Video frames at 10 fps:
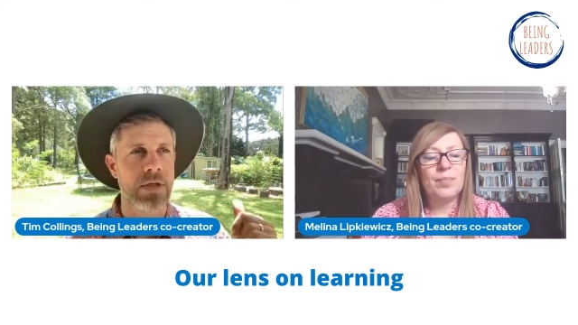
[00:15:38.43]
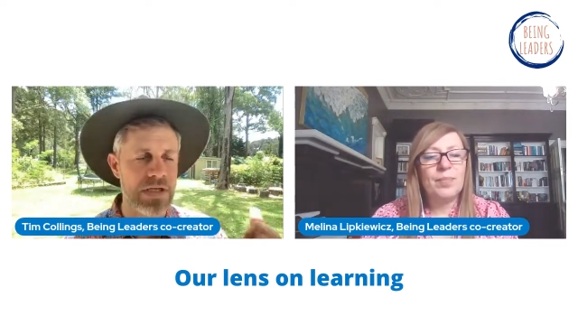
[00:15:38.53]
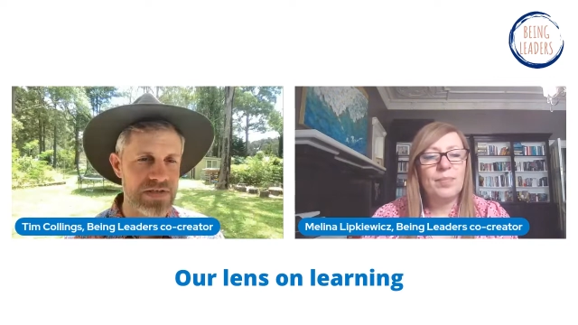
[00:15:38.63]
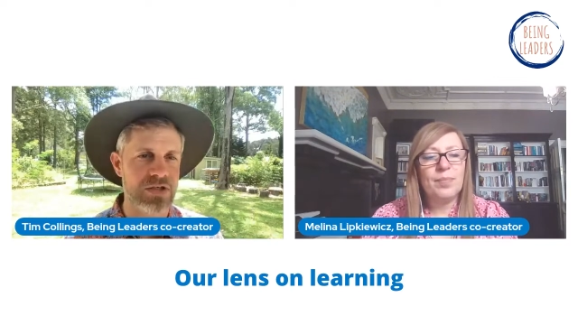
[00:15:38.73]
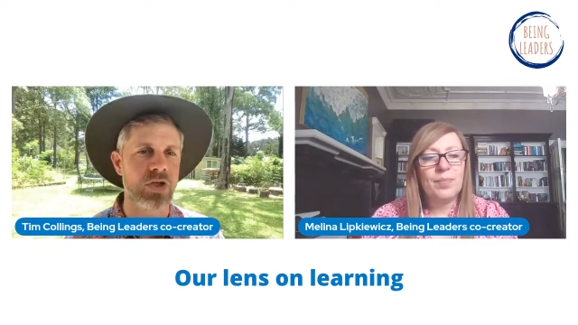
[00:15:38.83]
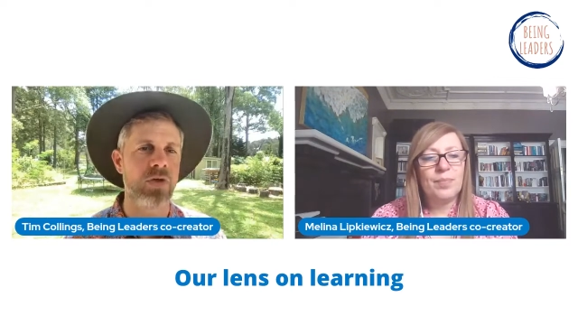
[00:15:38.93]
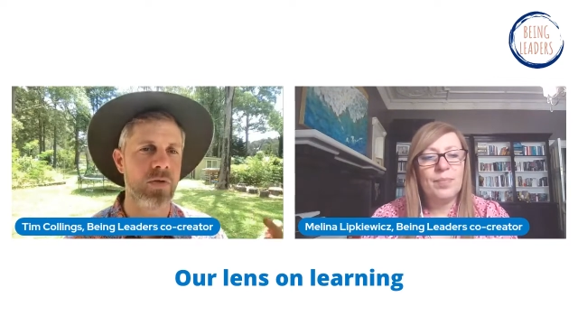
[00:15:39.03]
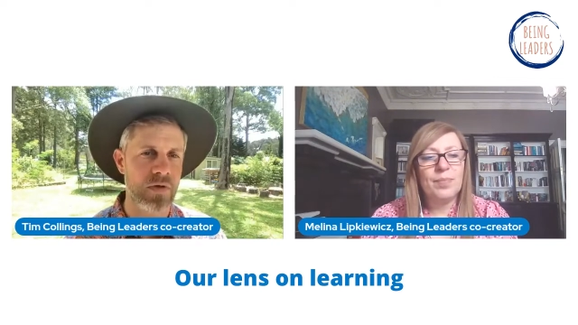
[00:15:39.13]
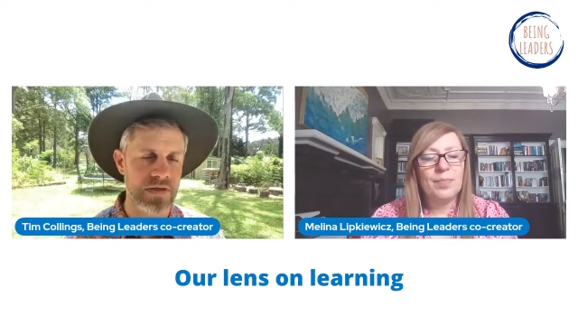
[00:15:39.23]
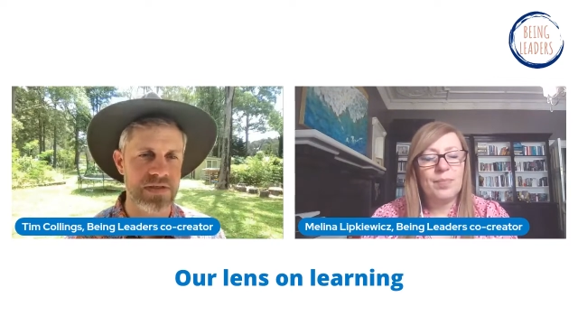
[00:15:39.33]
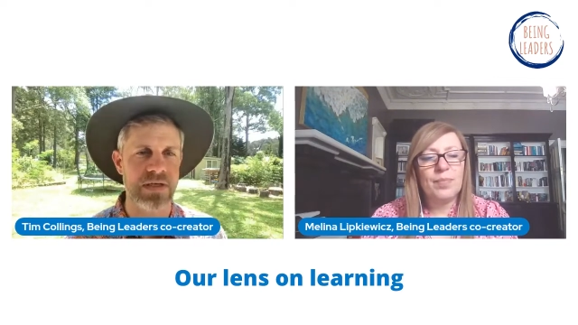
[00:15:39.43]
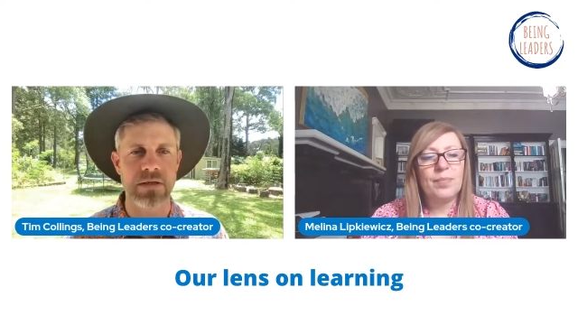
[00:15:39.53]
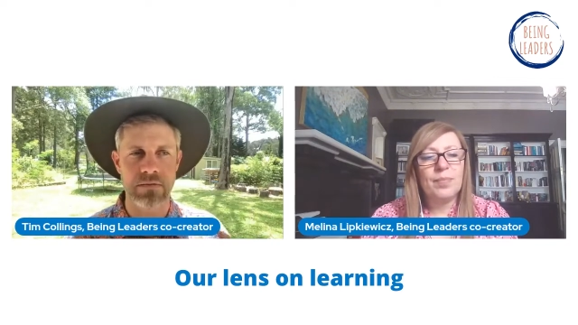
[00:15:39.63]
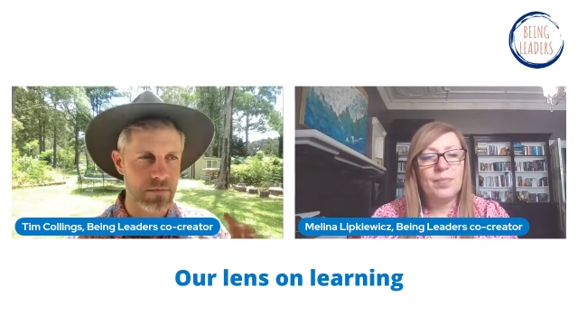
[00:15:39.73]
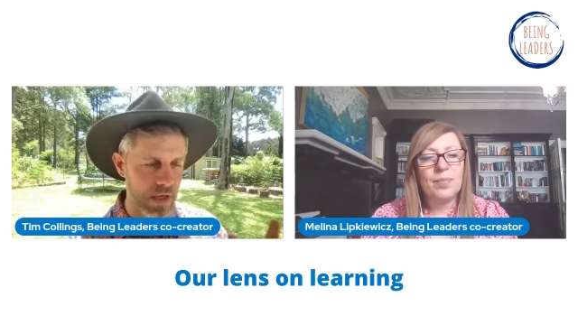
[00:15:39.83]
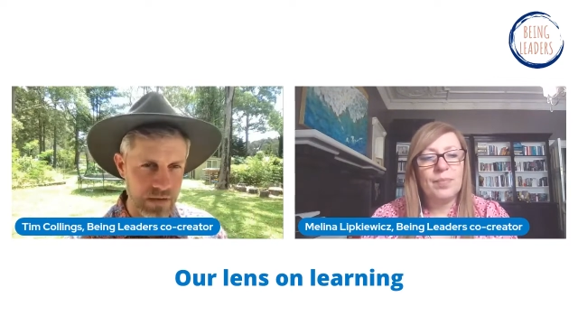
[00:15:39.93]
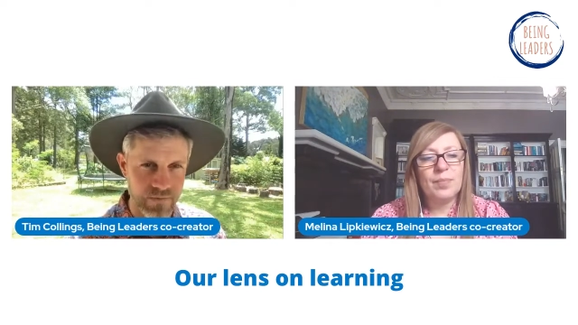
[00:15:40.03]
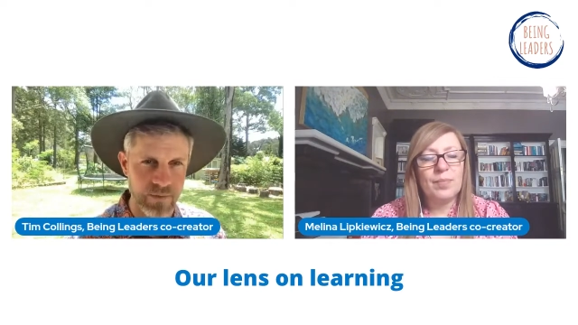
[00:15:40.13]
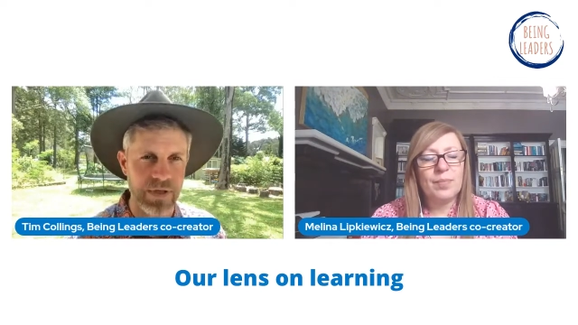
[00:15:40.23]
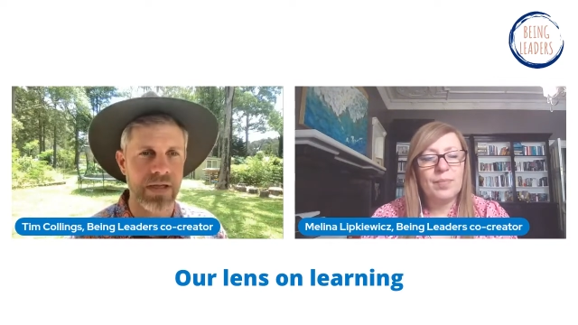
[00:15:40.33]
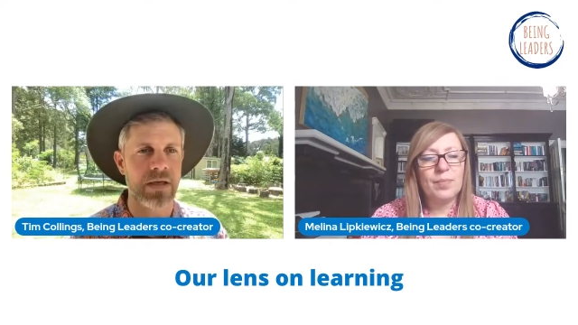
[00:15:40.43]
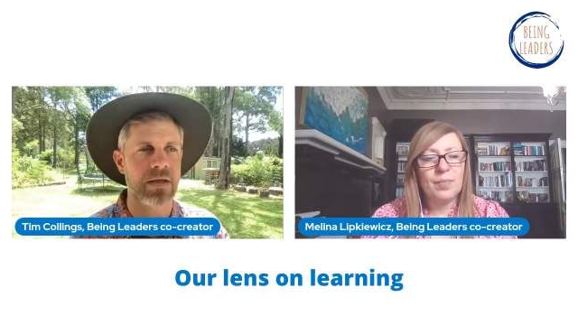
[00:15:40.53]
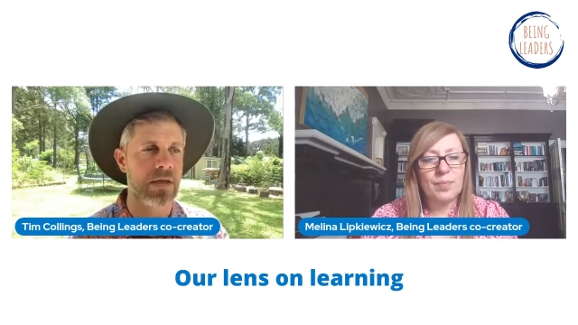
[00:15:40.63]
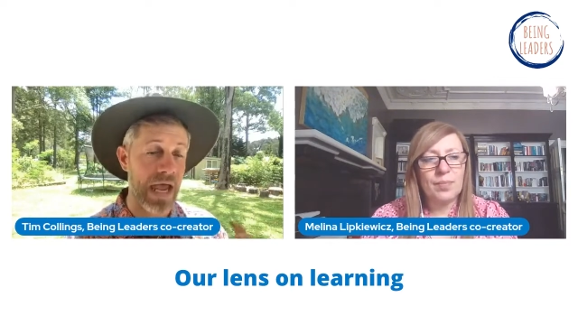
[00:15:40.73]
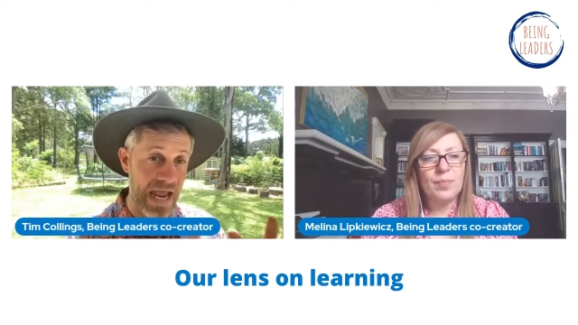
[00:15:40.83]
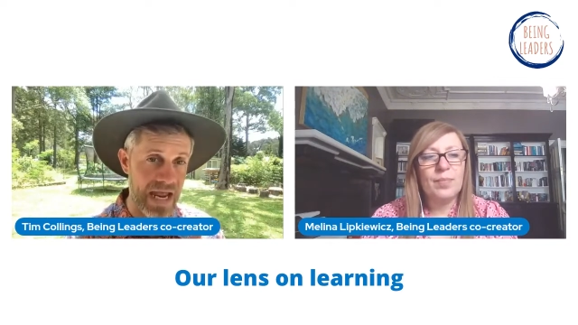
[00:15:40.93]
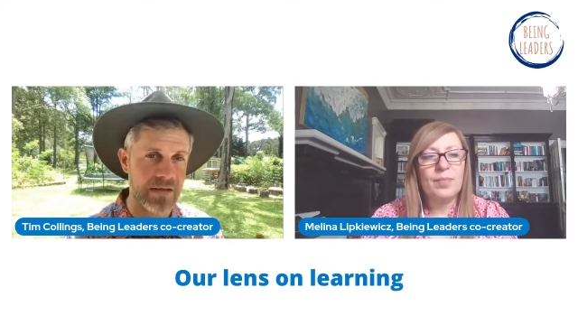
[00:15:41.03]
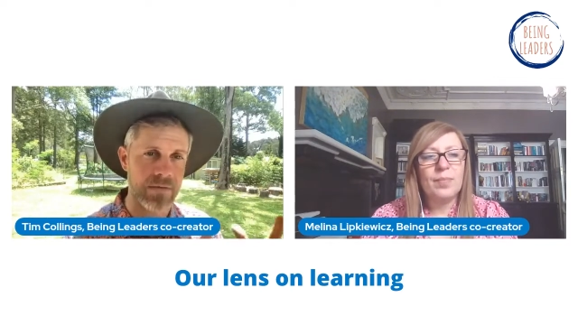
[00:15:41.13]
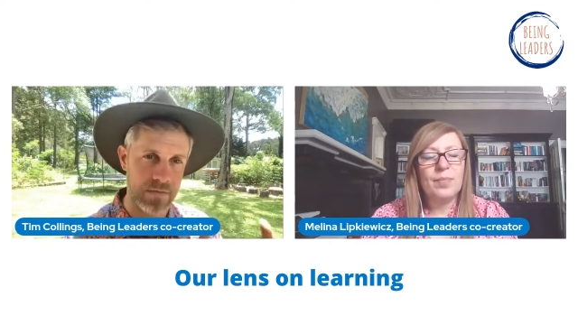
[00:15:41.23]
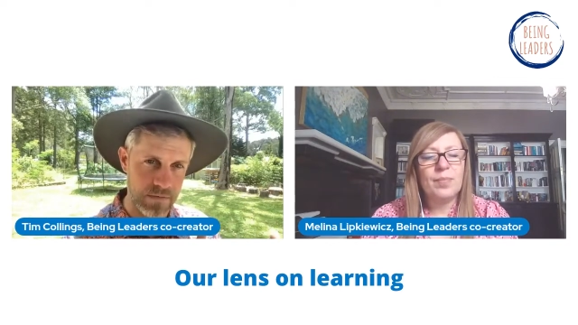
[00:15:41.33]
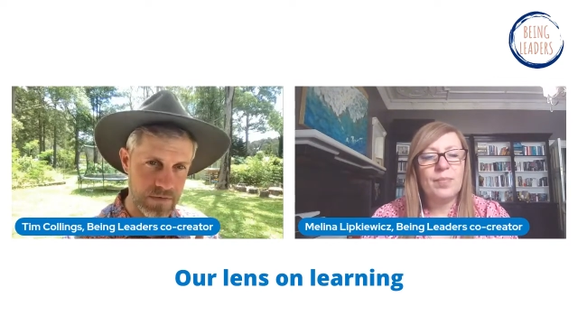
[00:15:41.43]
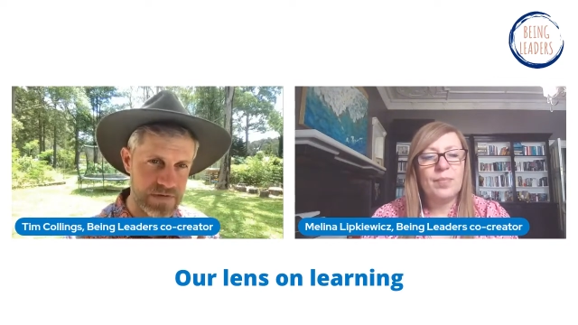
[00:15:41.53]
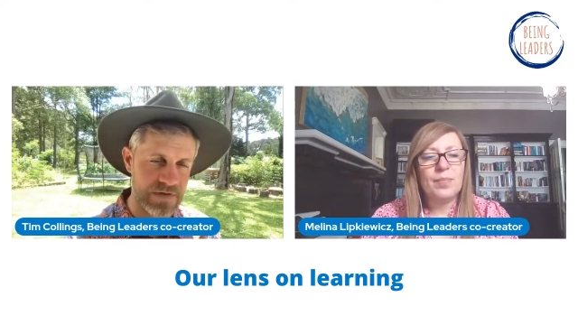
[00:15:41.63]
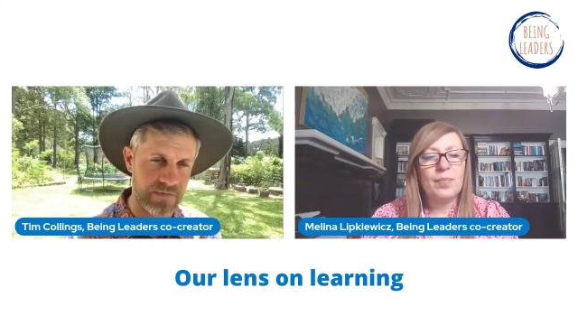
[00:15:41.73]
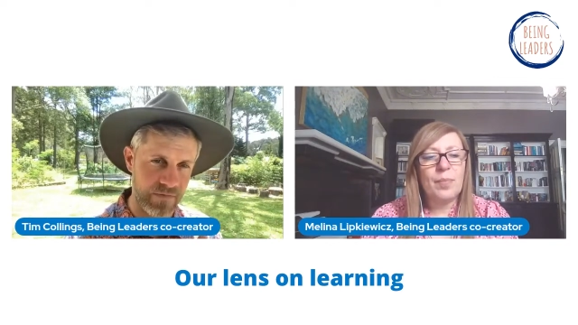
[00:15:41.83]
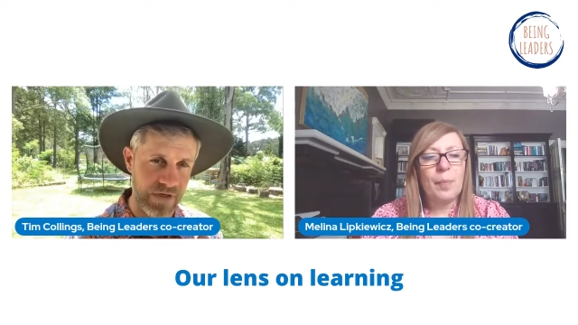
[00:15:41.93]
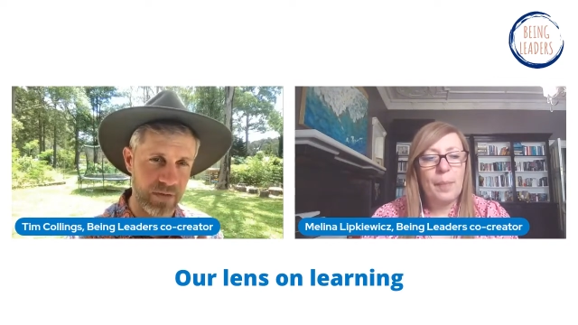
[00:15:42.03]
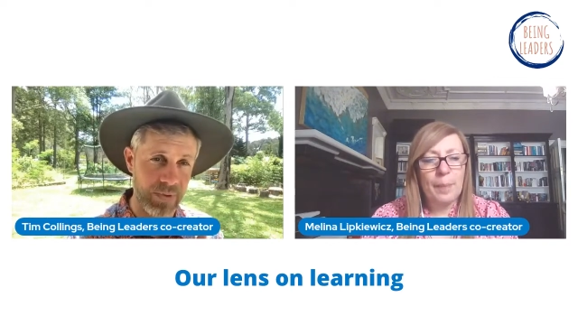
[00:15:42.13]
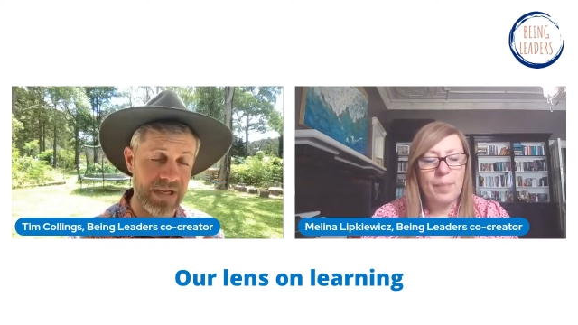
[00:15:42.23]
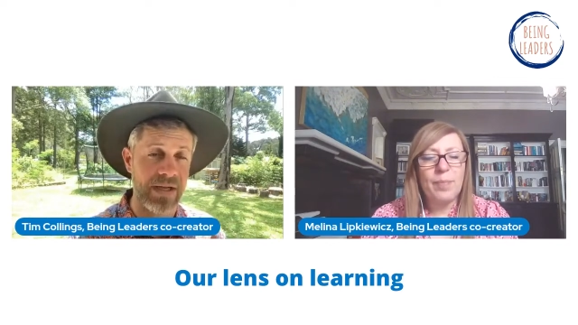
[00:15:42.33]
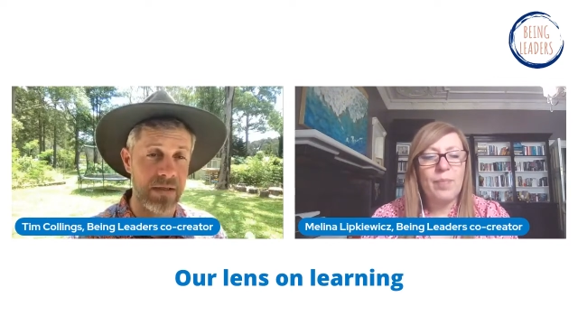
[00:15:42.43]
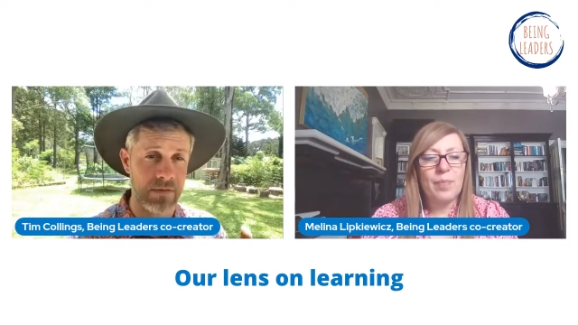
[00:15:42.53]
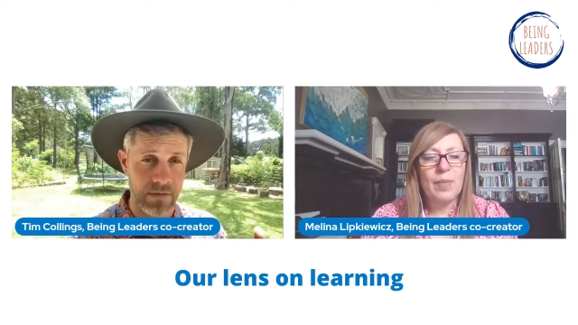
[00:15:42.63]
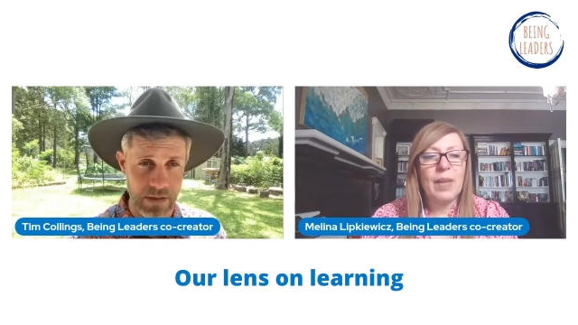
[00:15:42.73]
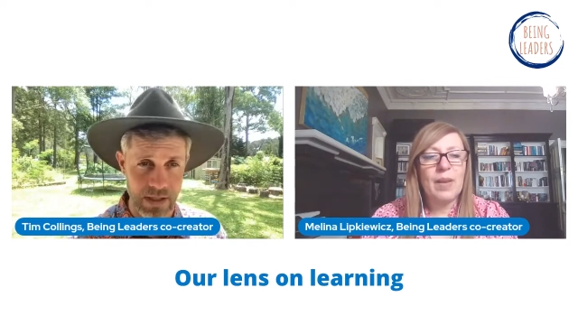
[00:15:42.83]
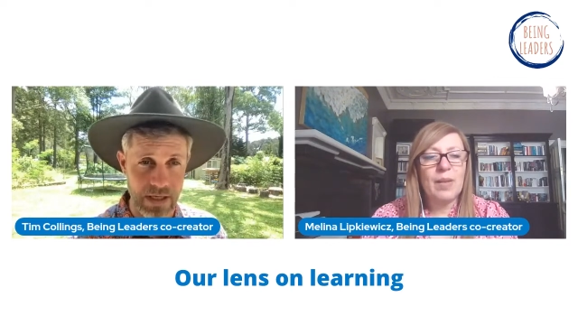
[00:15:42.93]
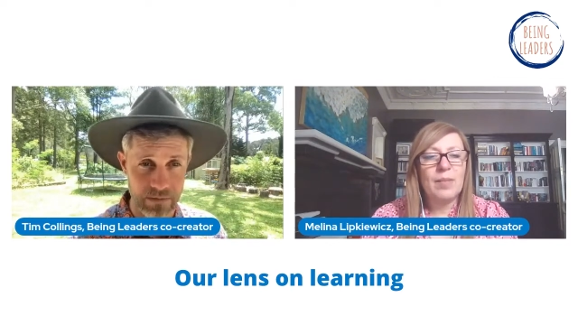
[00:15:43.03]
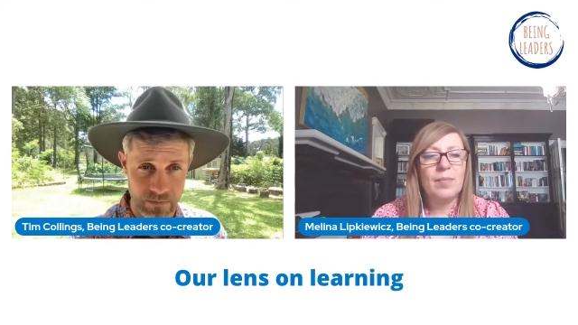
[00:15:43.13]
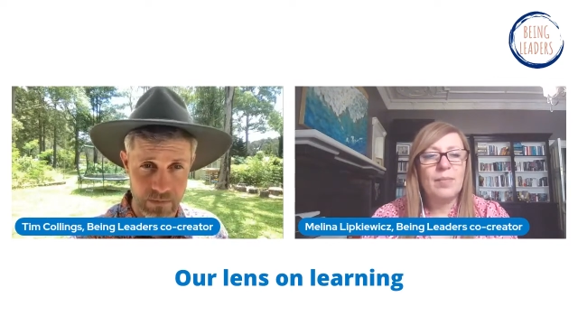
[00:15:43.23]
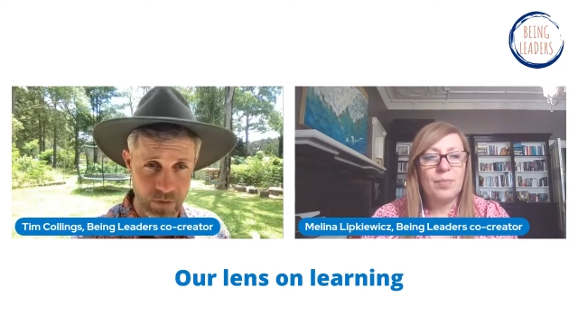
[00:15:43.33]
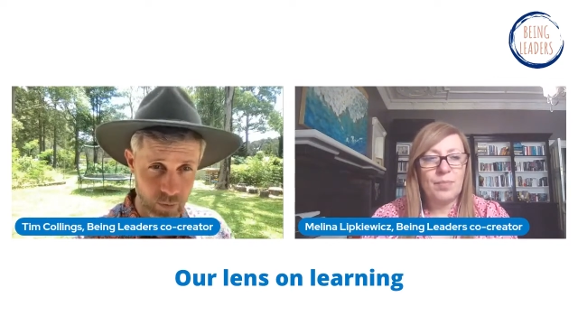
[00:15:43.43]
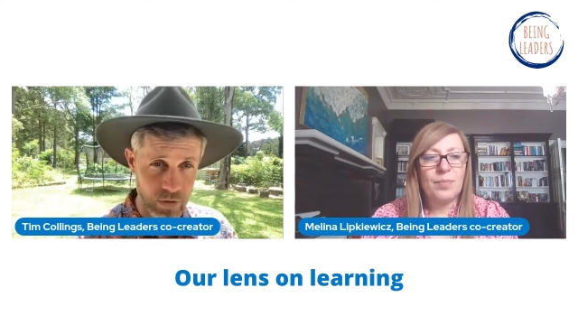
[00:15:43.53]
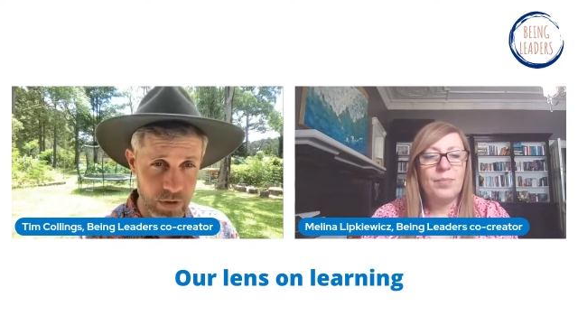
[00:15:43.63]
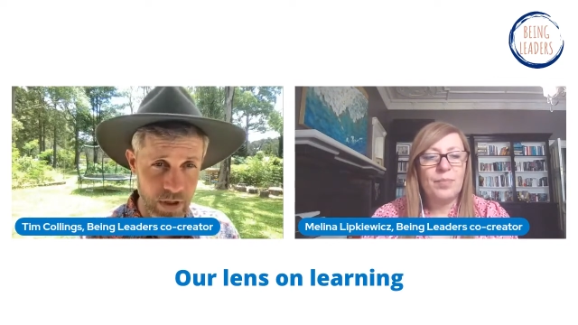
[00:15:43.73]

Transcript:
Speaker 1: Is it new? Is it unfamiliar? And does it feel appealing and you want to